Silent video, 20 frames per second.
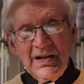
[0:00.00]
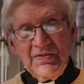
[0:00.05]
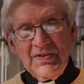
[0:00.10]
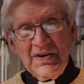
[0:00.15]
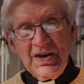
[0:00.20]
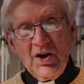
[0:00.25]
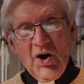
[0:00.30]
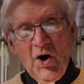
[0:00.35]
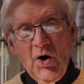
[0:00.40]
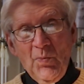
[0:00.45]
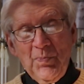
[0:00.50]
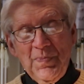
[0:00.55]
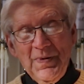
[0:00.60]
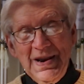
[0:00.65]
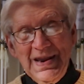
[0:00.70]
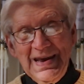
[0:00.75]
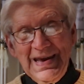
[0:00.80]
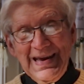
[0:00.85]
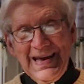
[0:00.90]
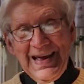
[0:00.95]
the
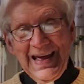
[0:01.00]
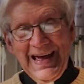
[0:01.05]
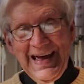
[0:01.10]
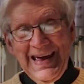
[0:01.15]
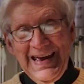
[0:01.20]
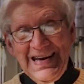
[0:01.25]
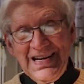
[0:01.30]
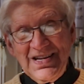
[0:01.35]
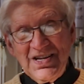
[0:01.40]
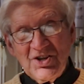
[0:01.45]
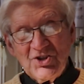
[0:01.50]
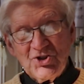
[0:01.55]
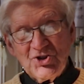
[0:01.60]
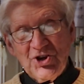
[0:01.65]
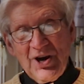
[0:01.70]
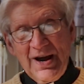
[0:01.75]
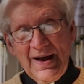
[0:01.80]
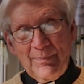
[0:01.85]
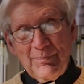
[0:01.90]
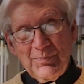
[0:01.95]
opening eight
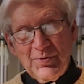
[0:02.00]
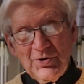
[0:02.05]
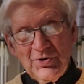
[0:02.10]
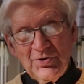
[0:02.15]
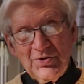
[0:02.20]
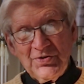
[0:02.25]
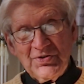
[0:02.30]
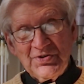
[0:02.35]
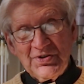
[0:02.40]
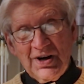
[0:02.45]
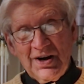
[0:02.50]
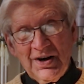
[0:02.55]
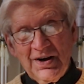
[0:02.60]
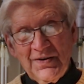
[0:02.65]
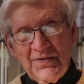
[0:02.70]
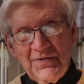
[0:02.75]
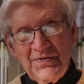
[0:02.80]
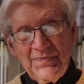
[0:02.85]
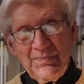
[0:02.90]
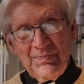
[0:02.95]
chapters
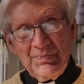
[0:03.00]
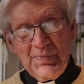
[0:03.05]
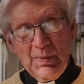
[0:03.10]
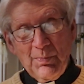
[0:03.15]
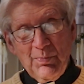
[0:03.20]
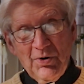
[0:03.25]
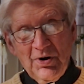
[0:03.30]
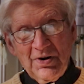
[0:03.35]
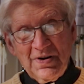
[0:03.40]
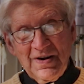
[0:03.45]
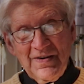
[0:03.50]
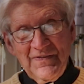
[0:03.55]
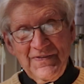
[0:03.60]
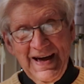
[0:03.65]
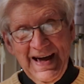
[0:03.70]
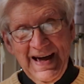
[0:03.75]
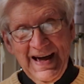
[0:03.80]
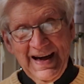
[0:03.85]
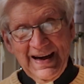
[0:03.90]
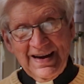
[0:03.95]
of the book
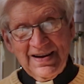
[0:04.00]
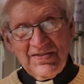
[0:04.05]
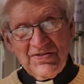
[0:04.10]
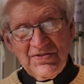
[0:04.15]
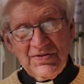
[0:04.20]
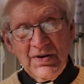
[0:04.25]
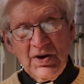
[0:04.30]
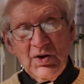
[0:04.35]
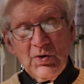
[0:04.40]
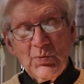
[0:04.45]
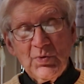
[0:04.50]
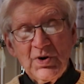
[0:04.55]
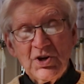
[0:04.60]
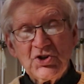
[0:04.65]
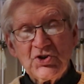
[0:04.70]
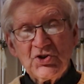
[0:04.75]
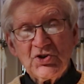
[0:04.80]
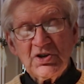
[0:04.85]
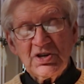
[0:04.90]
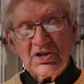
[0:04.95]
of Acts,
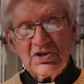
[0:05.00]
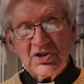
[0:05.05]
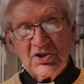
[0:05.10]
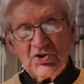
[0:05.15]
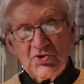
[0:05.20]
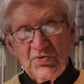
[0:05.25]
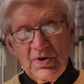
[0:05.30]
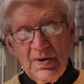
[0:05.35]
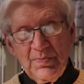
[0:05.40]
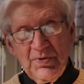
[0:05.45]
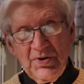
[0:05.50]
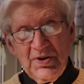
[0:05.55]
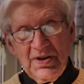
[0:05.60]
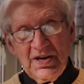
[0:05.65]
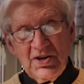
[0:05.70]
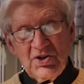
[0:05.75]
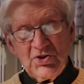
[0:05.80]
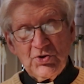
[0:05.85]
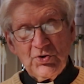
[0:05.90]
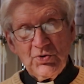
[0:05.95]
which is
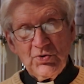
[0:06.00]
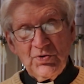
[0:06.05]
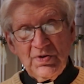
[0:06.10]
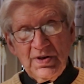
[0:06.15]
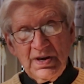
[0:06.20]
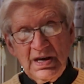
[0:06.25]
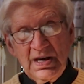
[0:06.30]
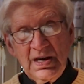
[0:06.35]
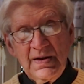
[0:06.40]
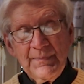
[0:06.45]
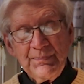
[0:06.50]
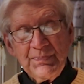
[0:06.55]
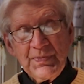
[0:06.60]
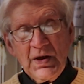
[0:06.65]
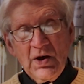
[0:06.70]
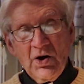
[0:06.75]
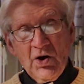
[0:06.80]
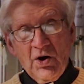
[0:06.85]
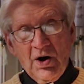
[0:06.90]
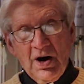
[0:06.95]
attributed to the
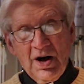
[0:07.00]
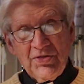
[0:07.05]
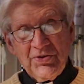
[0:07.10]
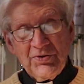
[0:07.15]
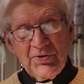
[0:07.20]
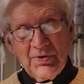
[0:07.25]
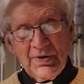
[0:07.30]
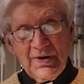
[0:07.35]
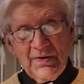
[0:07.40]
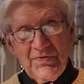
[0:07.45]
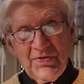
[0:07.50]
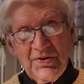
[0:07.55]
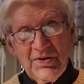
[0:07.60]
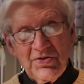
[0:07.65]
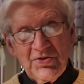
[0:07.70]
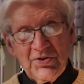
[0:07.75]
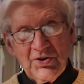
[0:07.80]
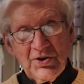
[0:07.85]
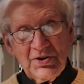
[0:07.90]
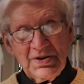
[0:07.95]
author of
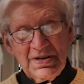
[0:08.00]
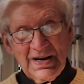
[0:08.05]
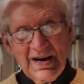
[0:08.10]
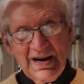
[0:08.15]
the third